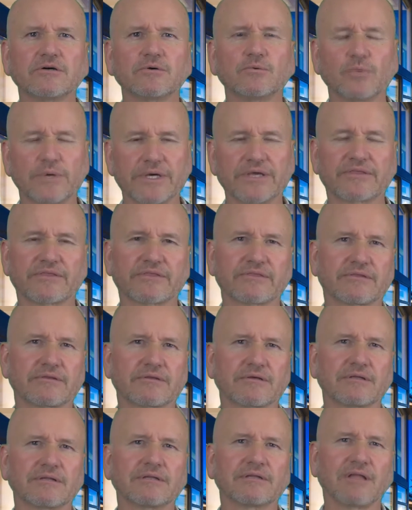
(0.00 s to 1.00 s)
with
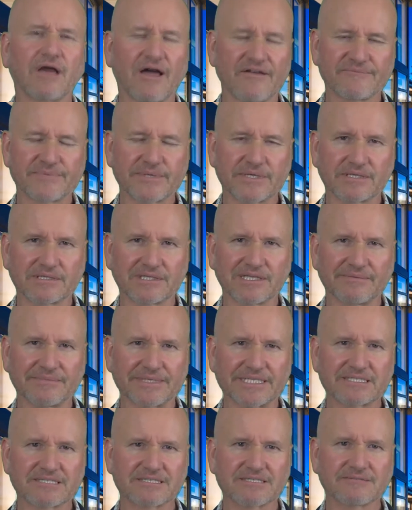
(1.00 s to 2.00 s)
Life Beyond
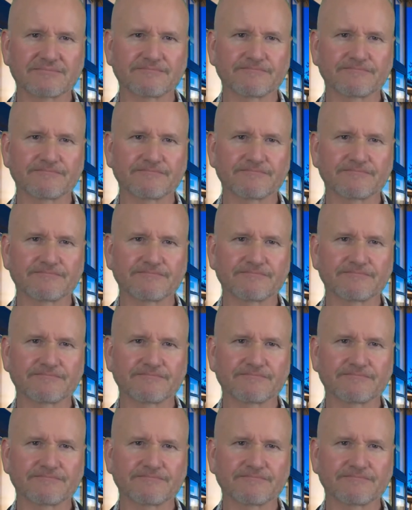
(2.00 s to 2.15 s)
Limits.